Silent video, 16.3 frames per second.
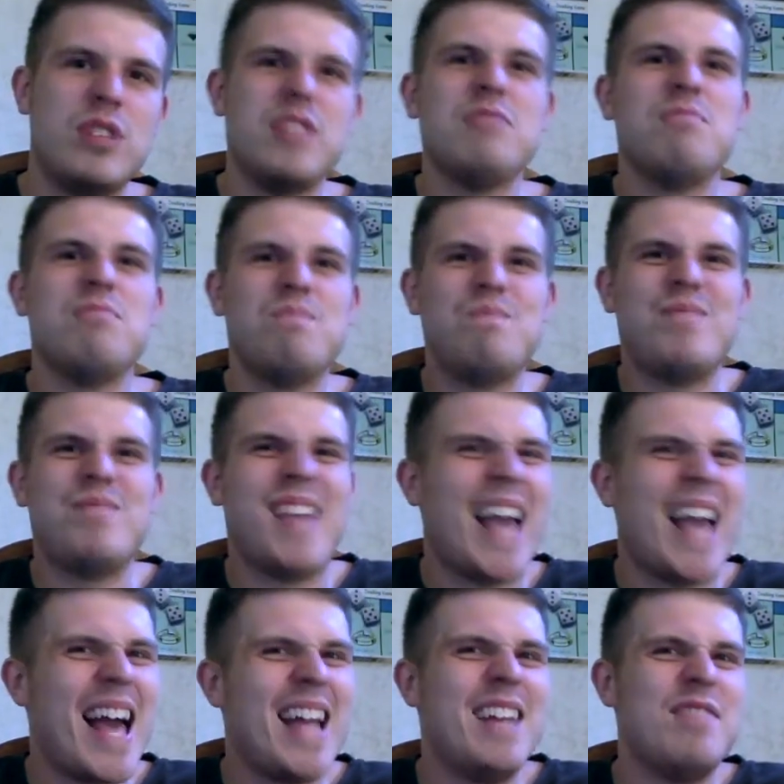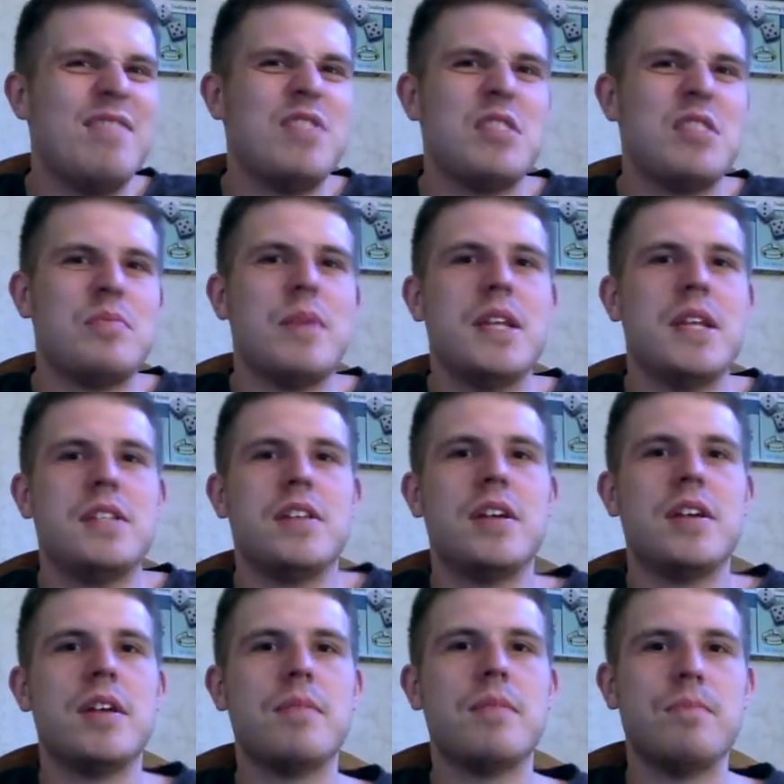He's kind of just meant
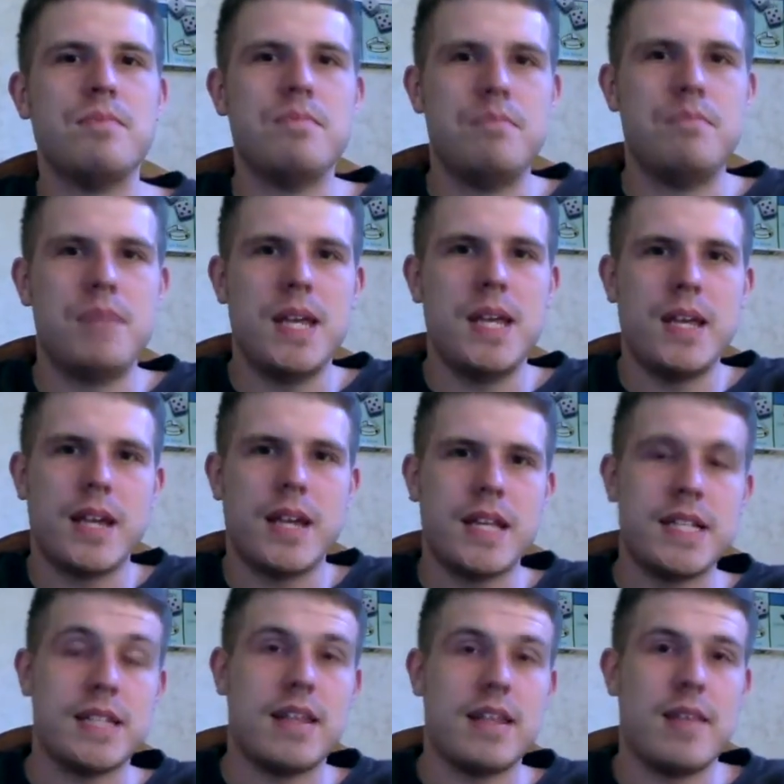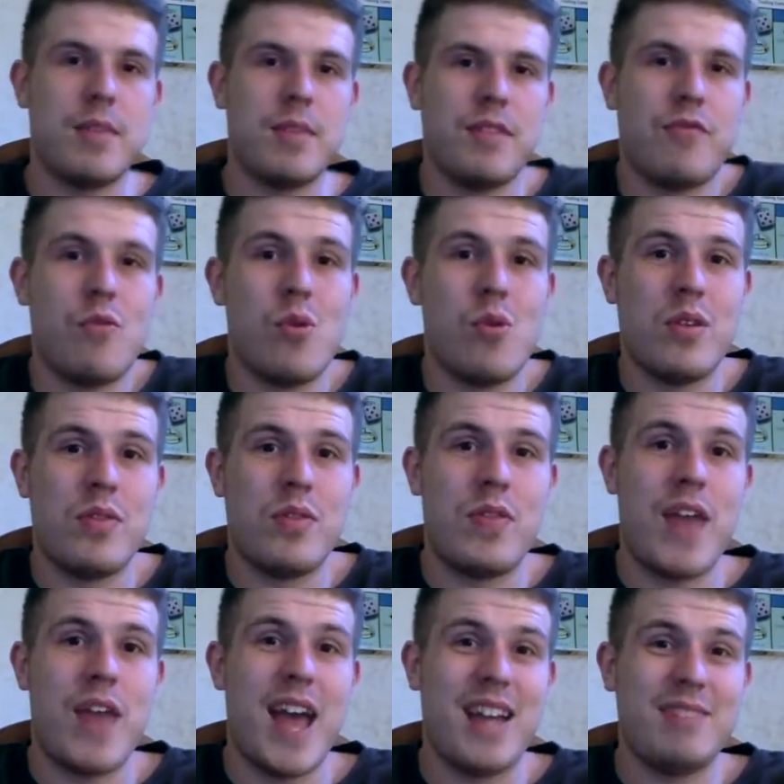to be a dilemma for
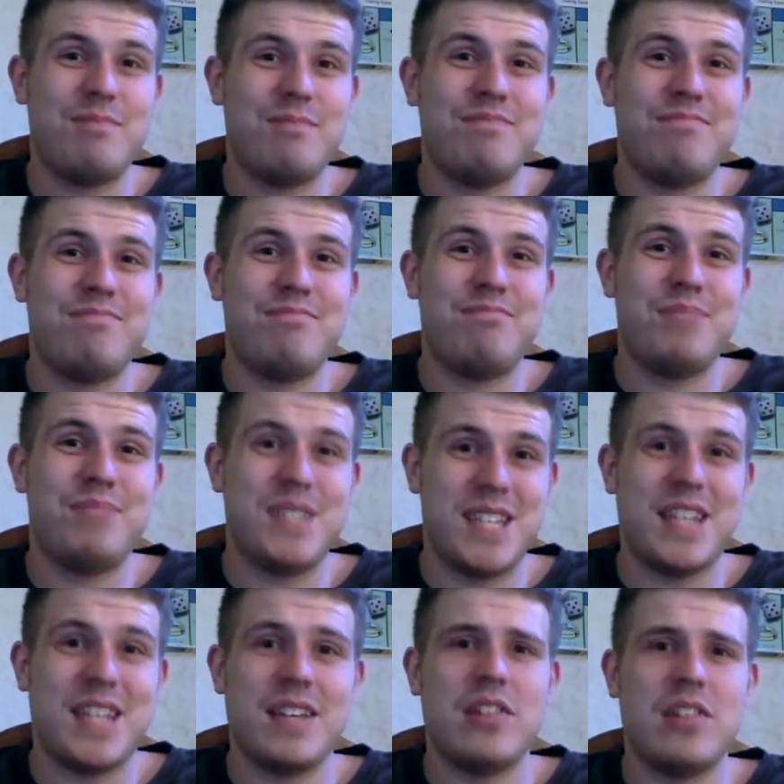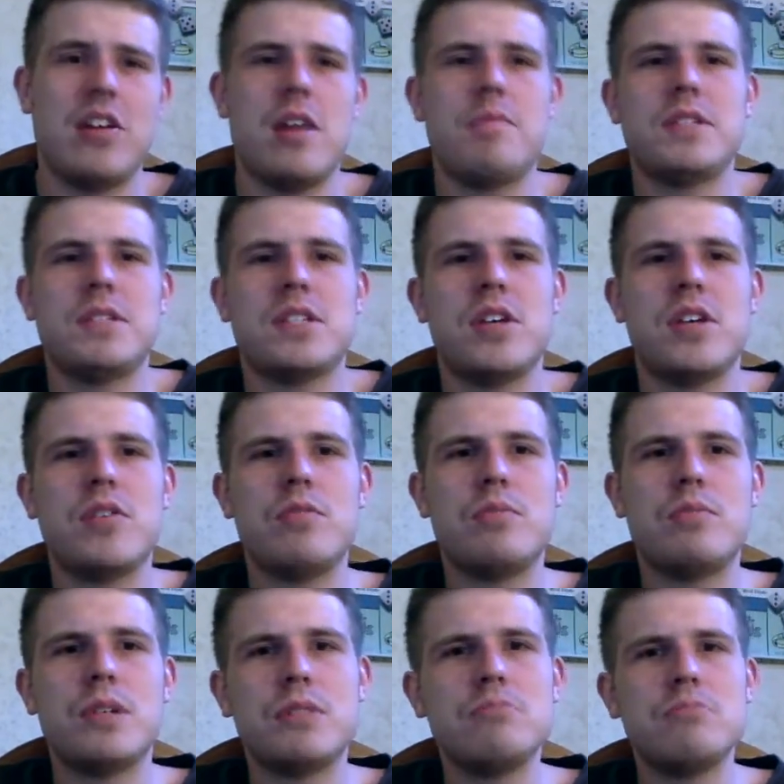that particular
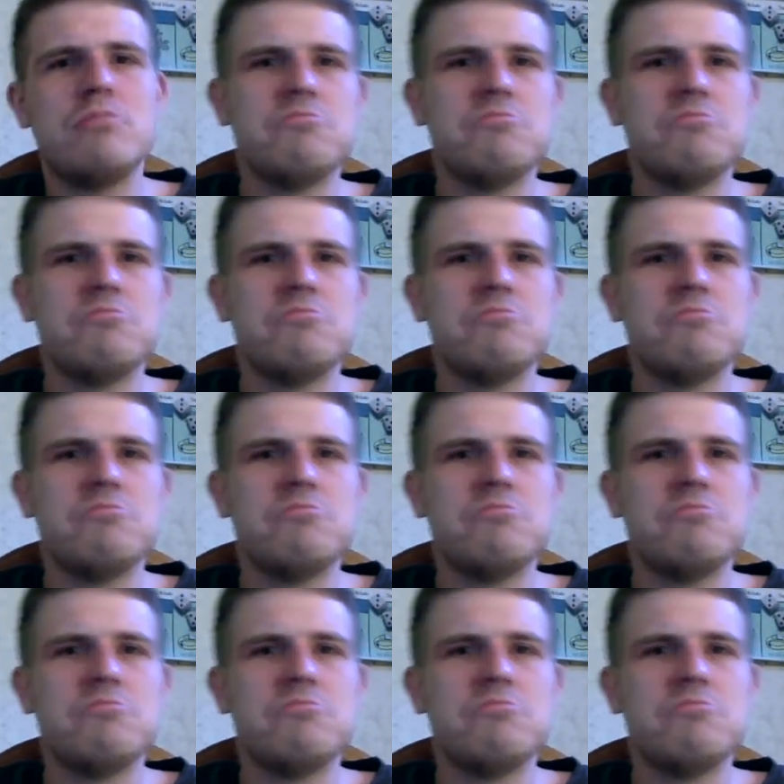episode, but